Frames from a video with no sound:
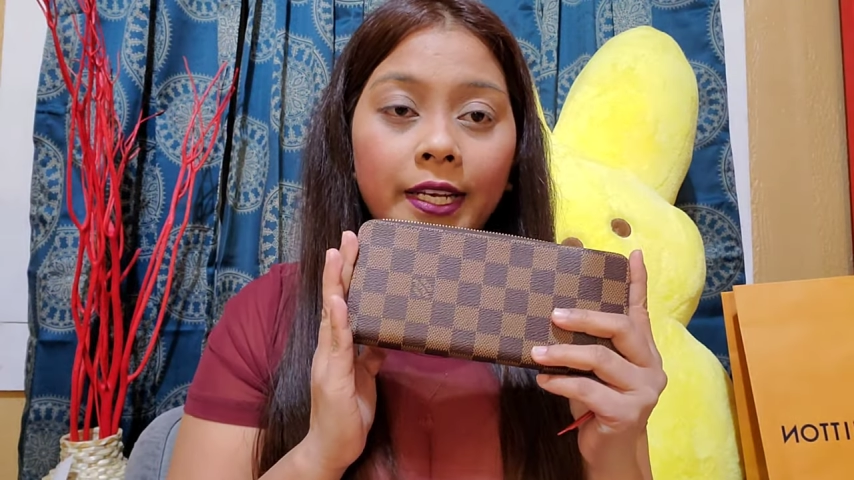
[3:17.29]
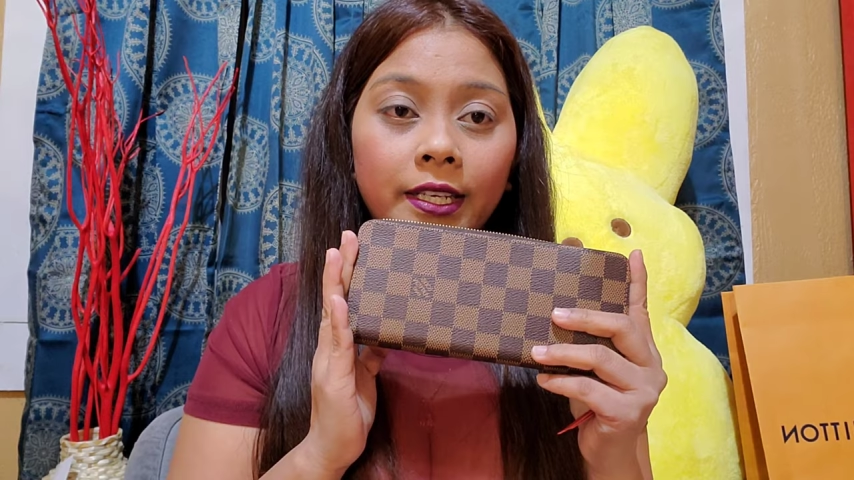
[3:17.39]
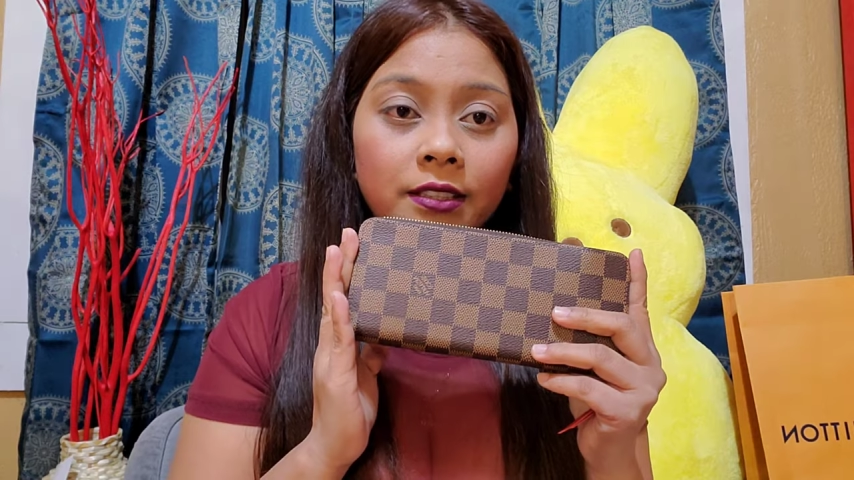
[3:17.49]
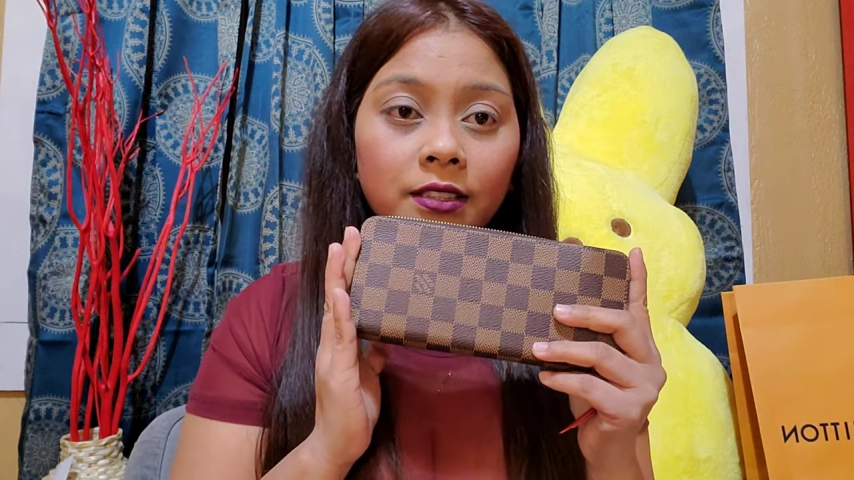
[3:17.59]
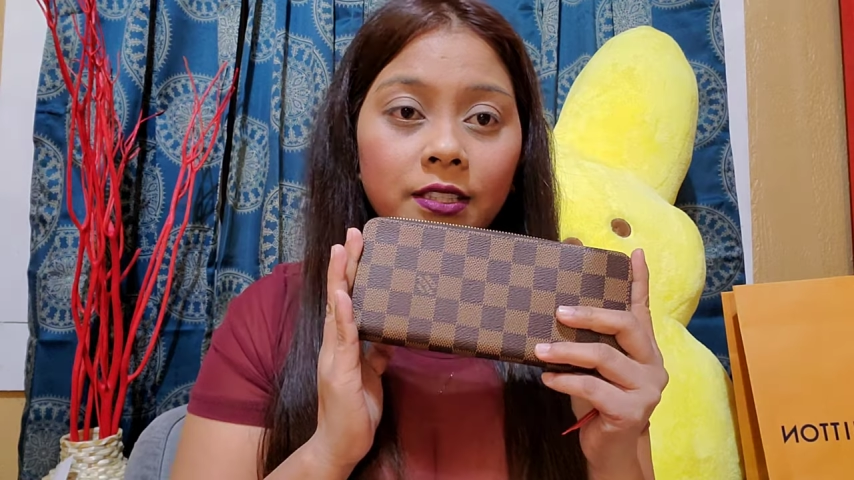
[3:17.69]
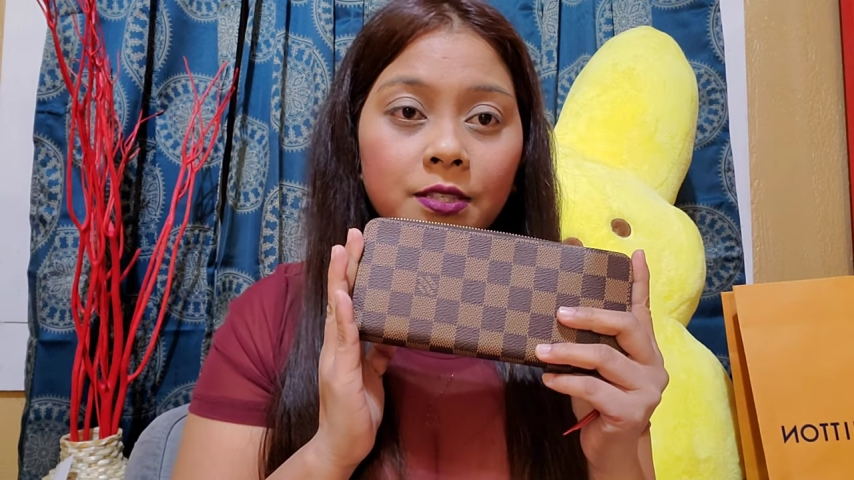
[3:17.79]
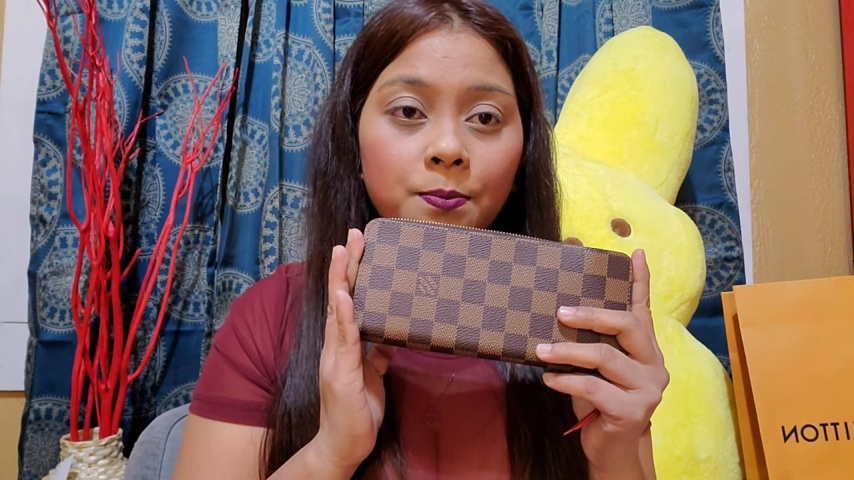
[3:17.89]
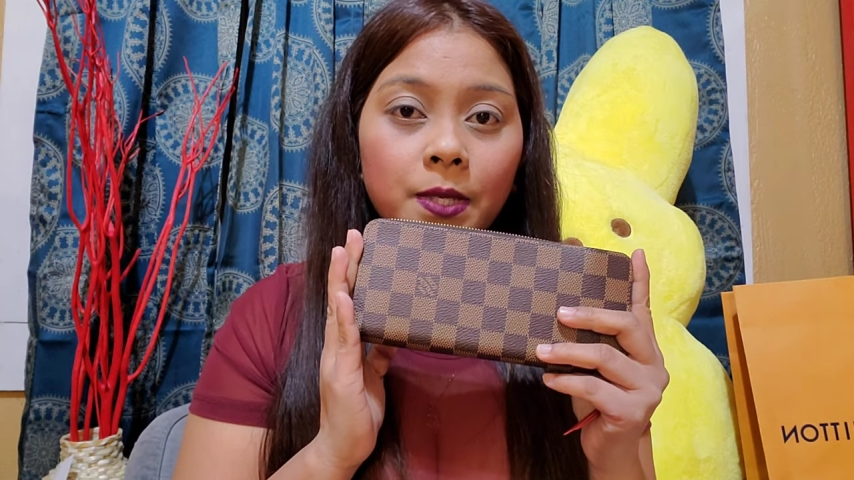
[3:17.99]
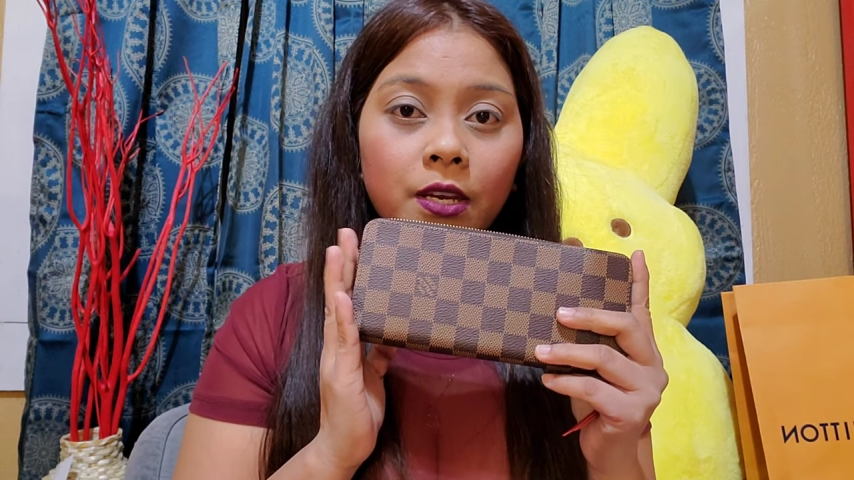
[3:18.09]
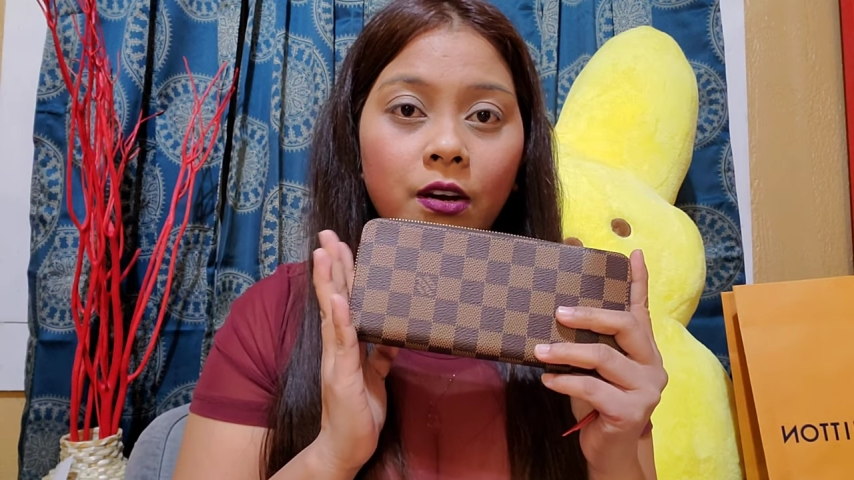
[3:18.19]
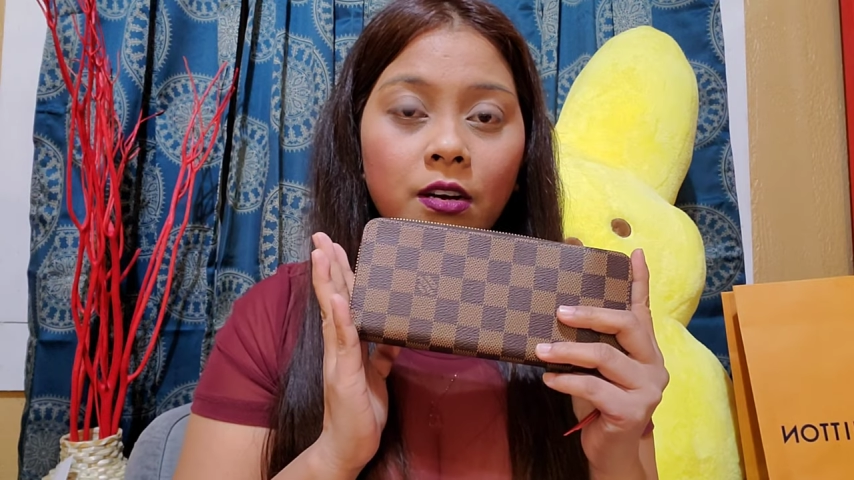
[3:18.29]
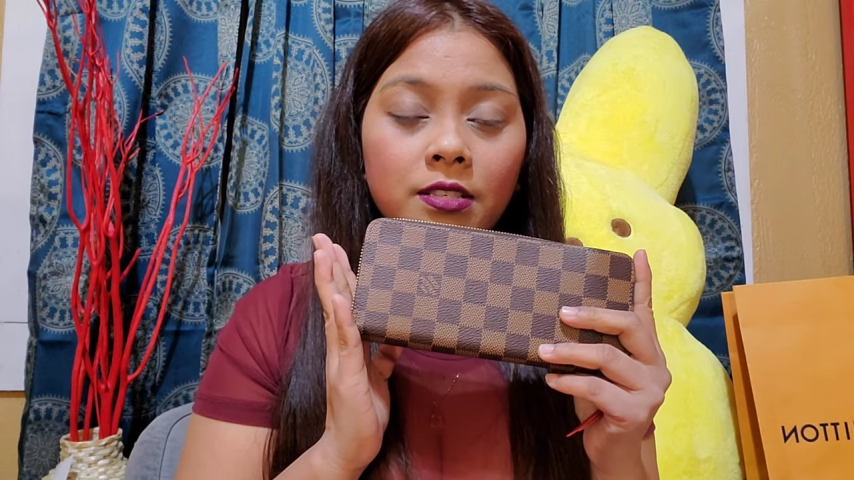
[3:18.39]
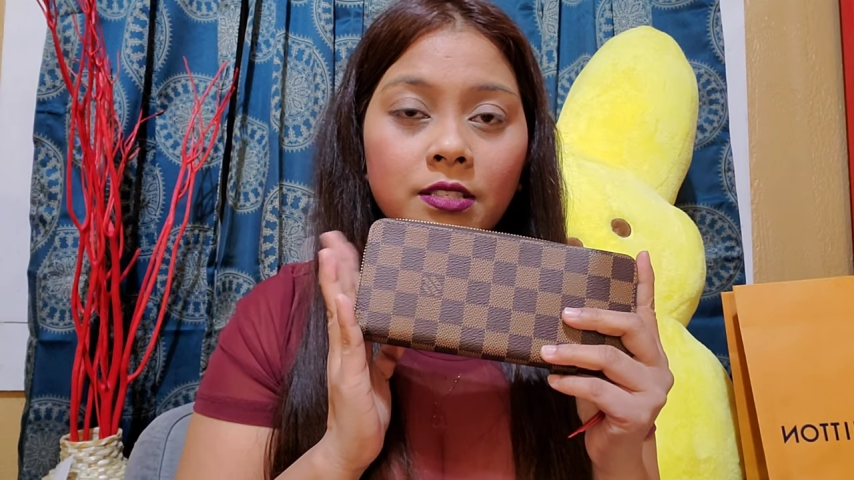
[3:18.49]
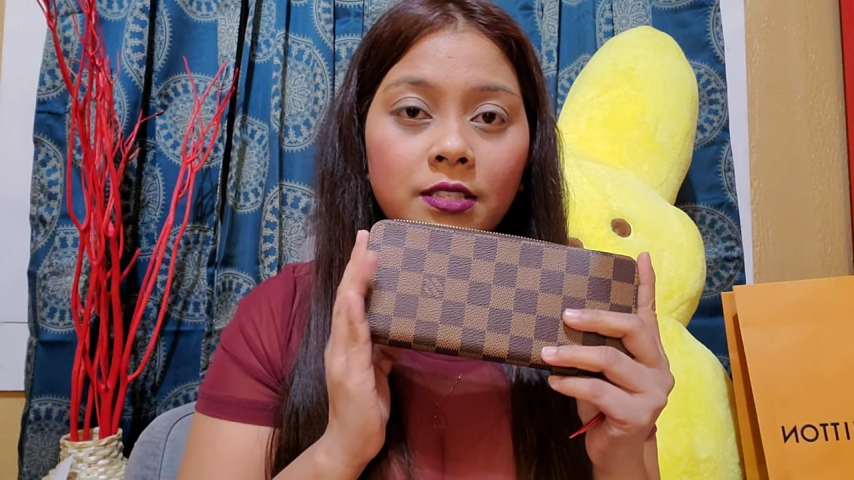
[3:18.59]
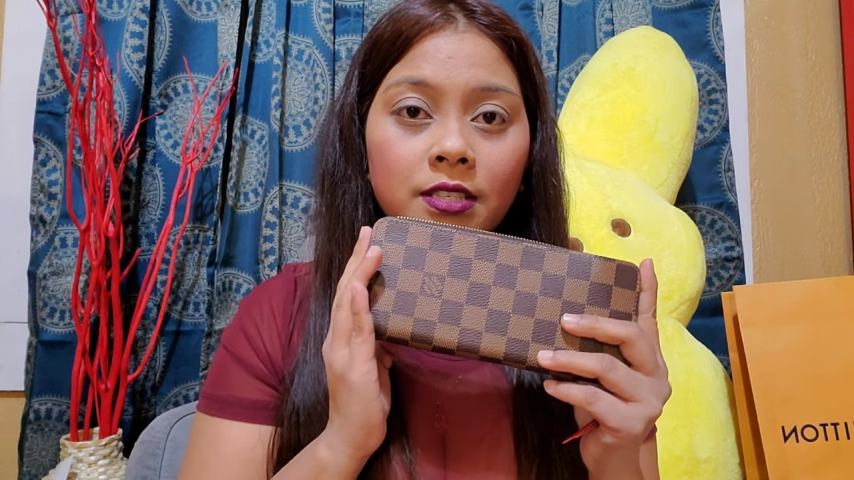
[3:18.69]
get this
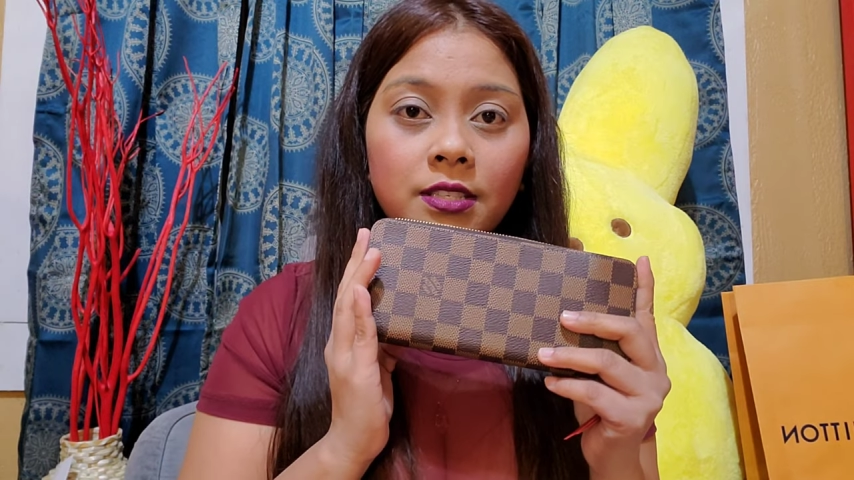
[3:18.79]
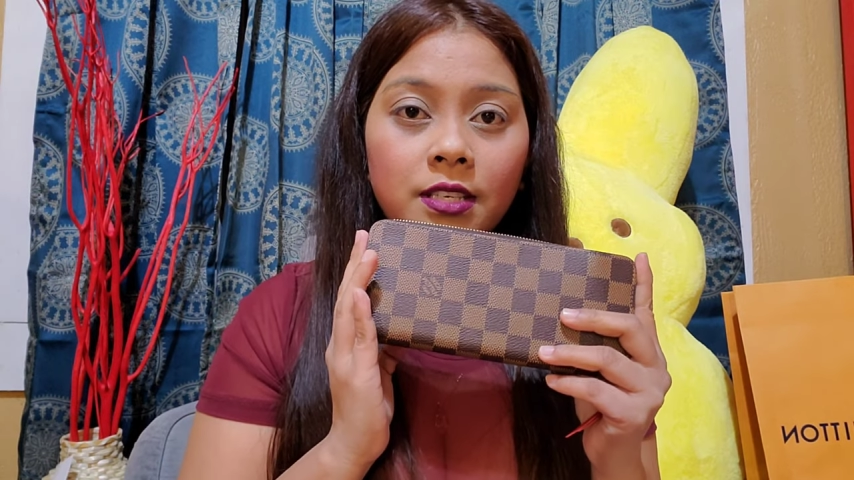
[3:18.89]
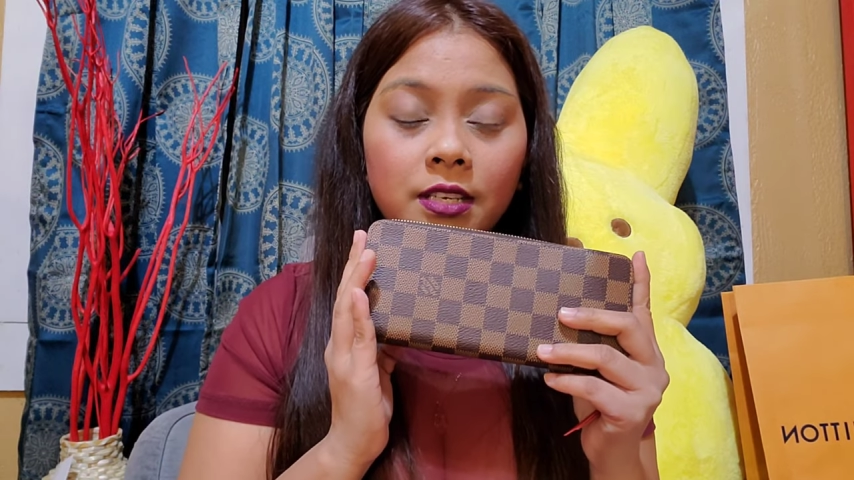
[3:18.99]
because this